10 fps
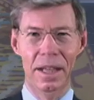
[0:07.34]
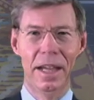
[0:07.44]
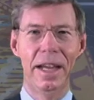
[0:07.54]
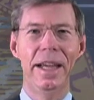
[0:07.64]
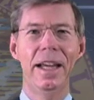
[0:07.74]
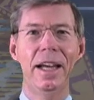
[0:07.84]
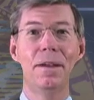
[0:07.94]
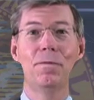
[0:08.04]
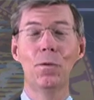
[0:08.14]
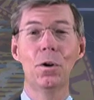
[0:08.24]
Hi,
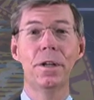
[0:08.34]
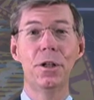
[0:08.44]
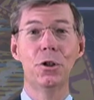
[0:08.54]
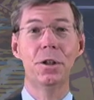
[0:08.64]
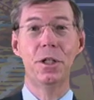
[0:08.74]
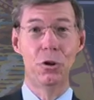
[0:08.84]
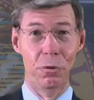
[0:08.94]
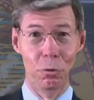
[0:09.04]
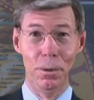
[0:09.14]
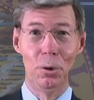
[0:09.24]
I'm Florida Attorney
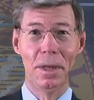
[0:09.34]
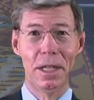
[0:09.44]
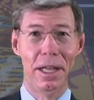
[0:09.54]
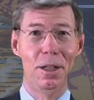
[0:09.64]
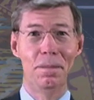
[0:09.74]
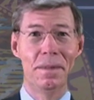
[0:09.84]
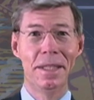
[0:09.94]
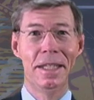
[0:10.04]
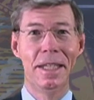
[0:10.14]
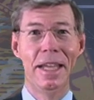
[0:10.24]
General Bill McCollum.
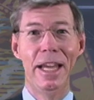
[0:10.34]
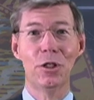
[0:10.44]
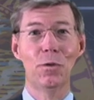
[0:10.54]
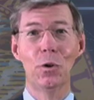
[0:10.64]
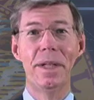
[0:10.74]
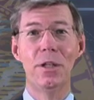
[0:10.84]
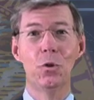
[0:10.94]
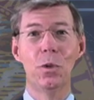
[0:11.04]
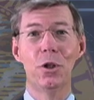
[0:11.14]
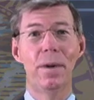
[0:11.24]
As
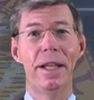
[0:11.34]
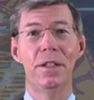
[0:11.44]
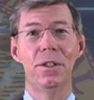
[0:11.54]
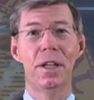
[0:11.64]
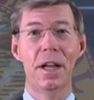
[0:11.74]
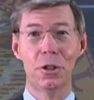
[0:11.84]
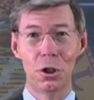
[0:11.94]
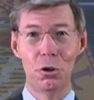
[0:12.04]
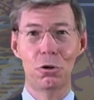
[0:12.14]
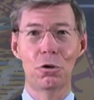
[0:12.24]
Floridians, we're granted the
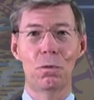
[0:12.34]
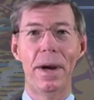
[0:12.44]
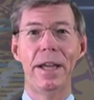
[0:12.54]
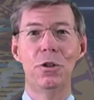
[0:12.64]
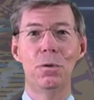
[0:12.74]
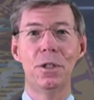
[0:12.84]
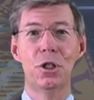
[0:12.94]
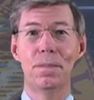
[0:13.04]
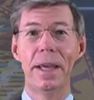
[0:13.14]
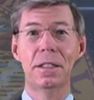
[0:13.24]
constitutional right to
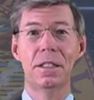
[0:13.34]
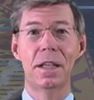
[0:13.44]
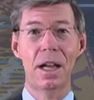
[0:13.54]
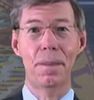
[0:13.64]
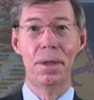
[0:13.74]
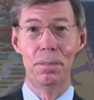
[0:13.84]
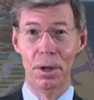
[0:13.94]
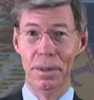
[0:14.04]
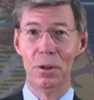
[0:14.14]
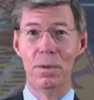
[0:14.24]
inspect and copy
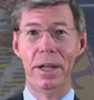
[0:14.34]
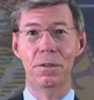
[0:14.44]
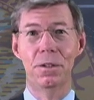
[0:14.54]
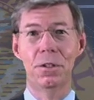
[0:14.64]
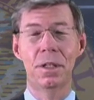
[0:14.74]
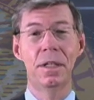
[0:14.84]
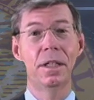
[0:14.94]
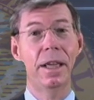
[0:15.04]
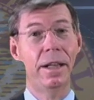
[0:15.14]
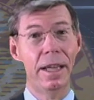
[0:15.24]
public records
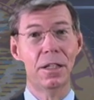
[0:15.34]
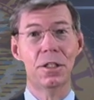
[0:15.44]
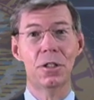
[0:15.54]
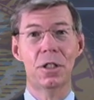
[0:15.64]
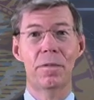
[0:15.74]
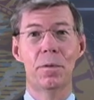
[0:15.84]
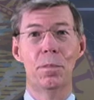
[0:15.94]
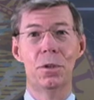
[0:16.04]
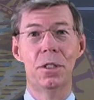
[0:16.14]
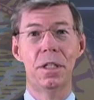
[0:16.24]
and access
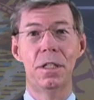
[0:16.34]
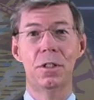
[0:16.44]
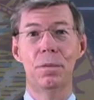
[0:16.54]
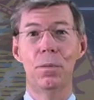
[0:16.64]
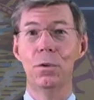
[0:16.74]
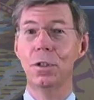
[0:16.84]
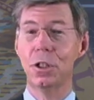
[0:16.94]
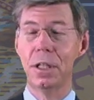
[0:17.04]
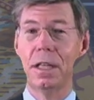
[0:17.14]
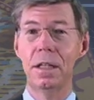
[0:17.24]
government proceedings at both the
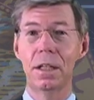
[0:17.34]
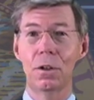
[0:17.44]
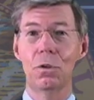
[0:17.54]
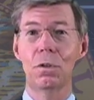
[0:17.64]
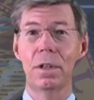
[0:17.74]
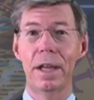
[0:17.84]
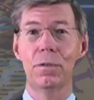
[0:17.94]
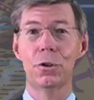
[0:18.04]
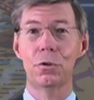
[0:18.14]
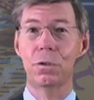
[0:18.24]
state and local
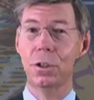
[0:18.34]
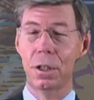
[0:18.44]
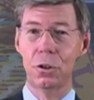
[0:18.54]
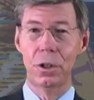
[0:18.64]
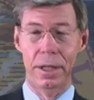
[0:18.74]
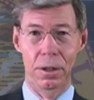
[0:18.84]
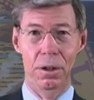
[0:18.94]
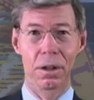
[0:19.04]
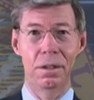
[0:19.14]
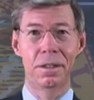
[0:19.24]
levels through the Sunshine
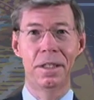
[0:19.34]
Law.